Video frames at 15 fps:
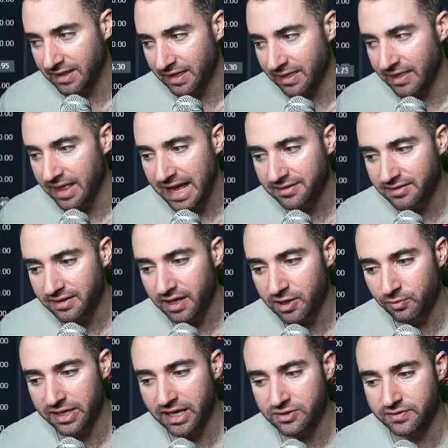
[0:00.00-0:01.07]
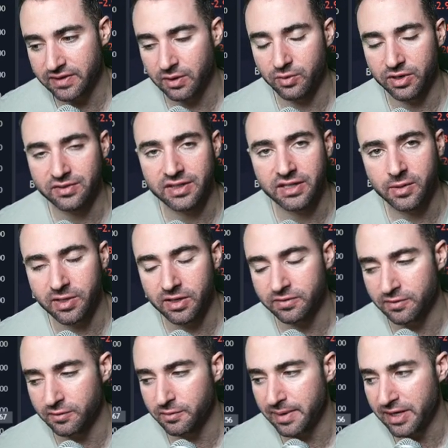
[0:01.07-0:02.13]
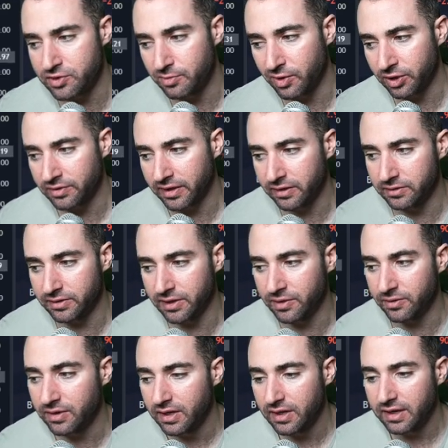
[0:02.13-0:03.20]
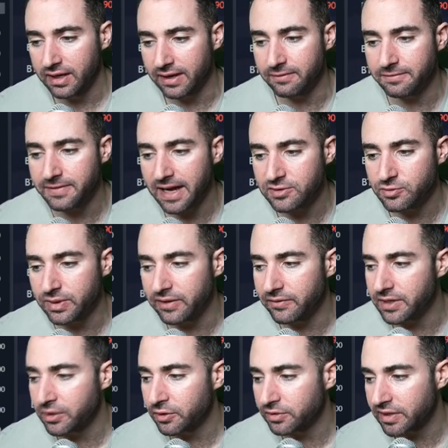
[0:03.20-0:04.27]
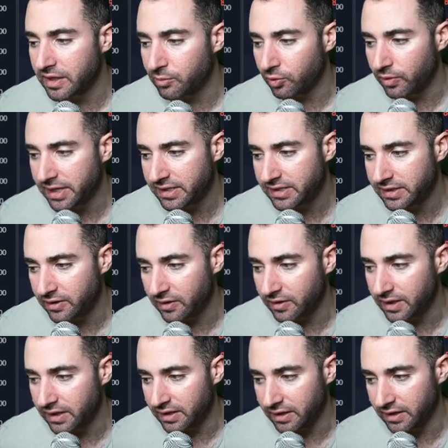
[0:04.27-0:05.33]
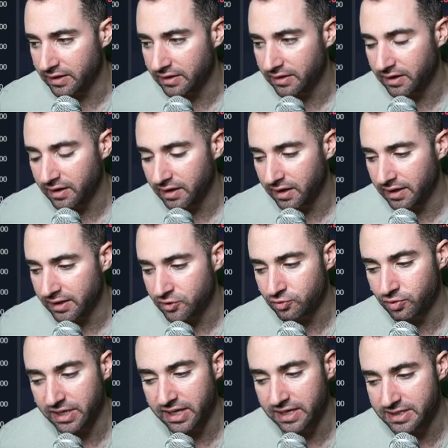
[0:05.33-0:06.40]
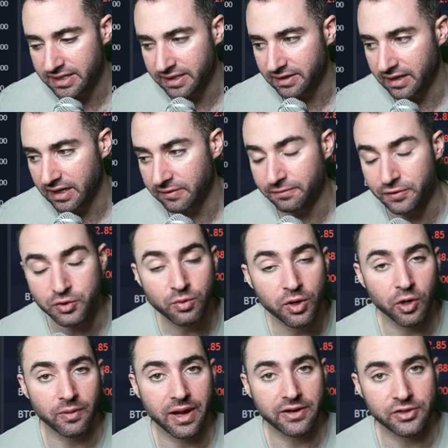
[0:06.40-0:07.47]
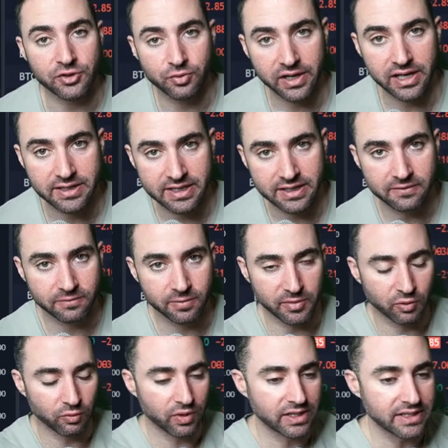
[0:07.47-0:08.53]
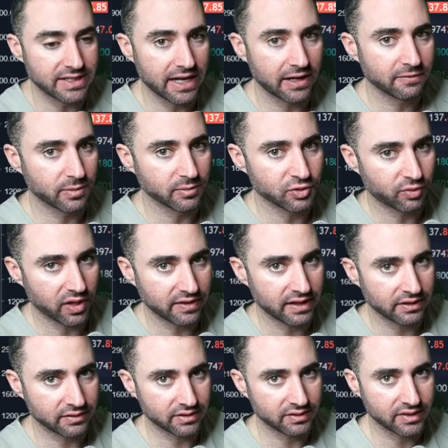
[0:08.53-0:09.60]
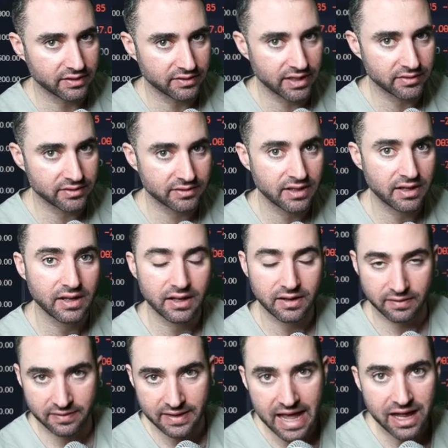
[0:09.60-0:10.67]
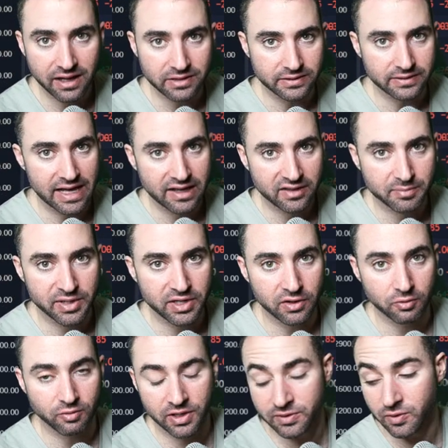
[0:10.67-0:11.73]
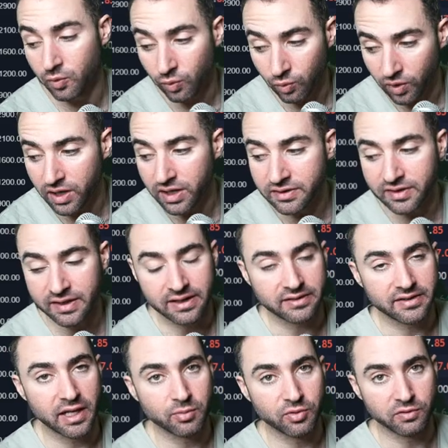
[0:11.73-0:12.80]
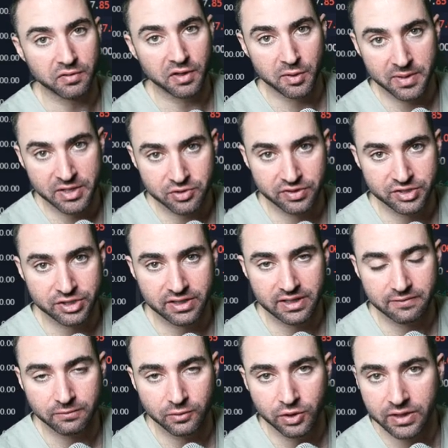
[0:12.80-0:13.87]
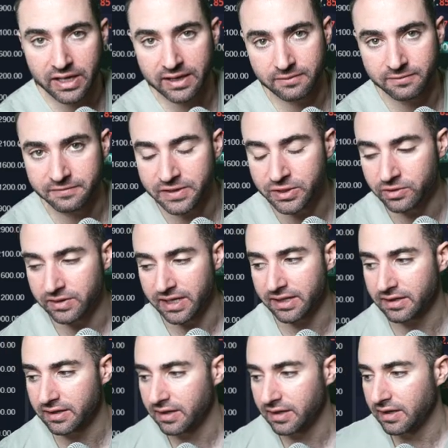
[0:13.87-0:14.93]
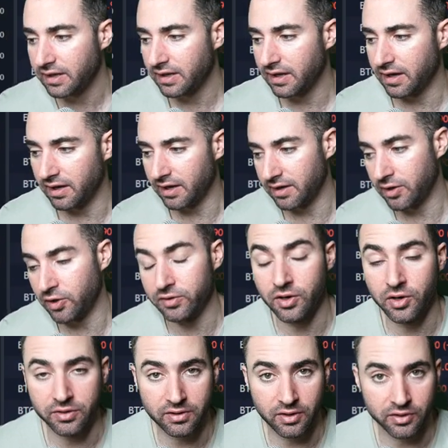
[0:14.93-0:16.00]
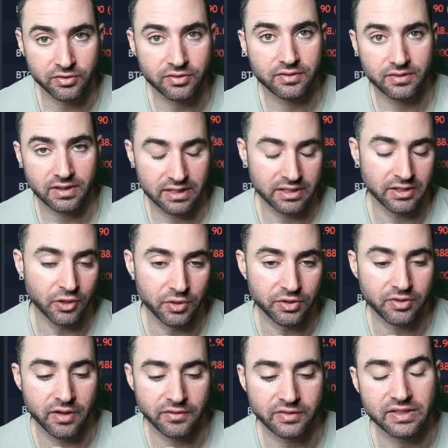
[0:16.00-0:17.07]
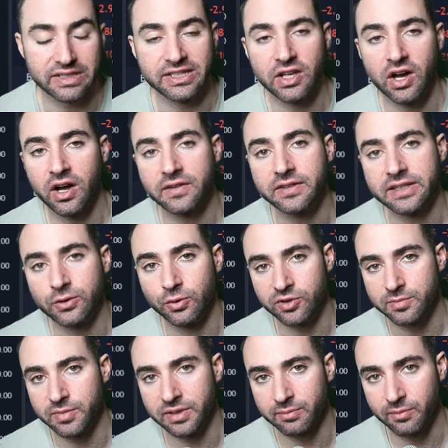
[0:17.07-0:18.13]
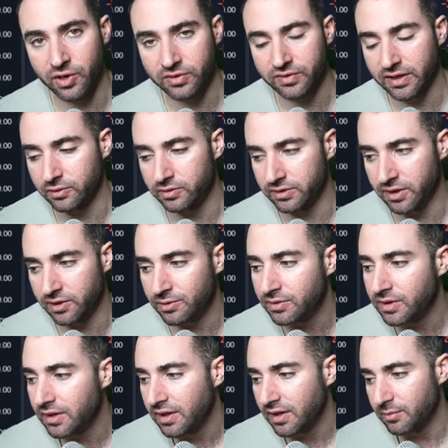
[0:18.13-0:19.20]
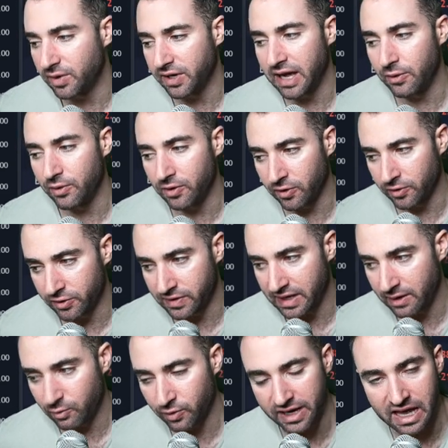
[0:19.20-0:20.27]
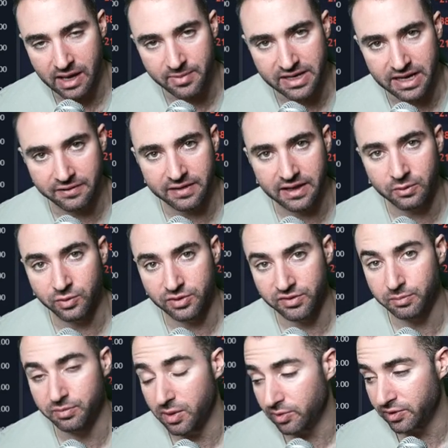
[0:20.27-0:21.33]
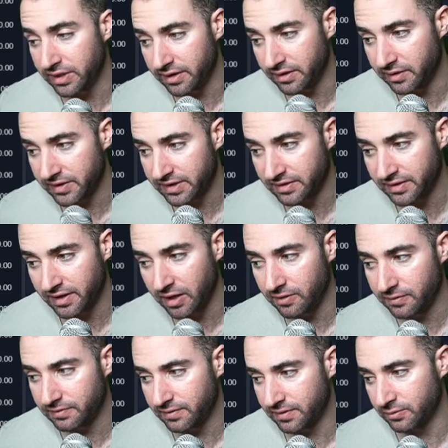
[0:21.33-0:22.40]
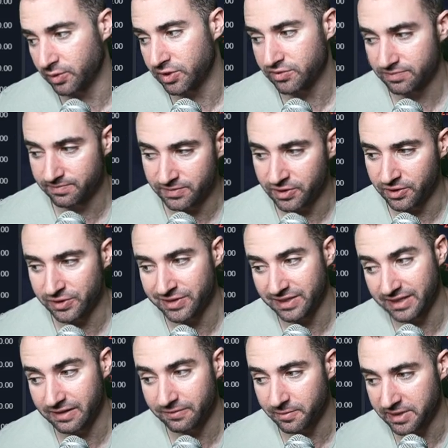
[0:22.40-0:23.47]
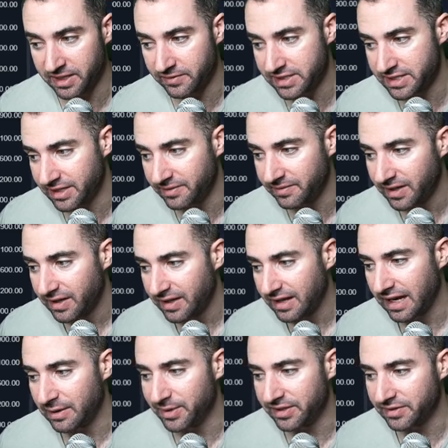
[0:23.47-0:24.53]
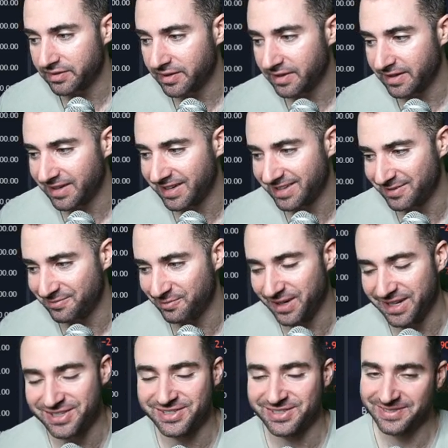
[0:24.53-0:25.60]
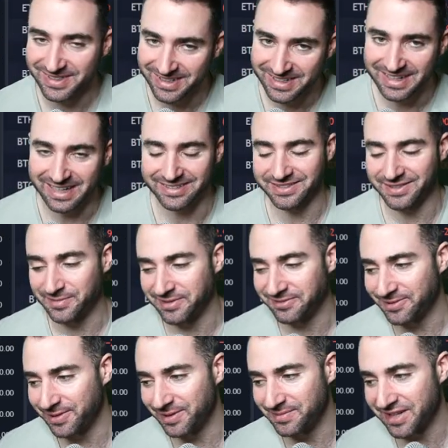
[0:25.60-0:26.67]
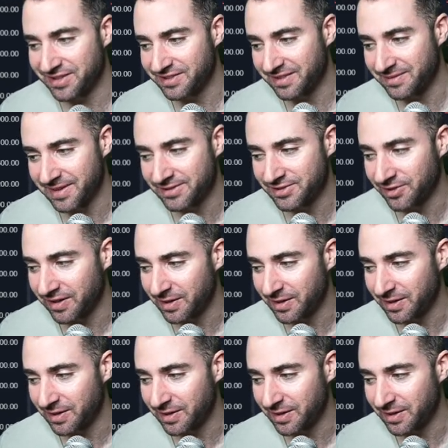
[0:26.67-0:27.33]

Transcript: That's the kind of reaction that I want to see coming off of a major market cycle low. In fact, we have another example right here in 2018. If you were around in 2018 from the run down from 20,000 to 6,000, that last bit of the run was an example of what capitulation can look and feel like. You know, is obviously not the ultimate market cycle low, but I would argue that what happened after that was a bubble in and of itself, which, you know, you can get from the MVT. Anyways, which, as I said before, I'm not sure how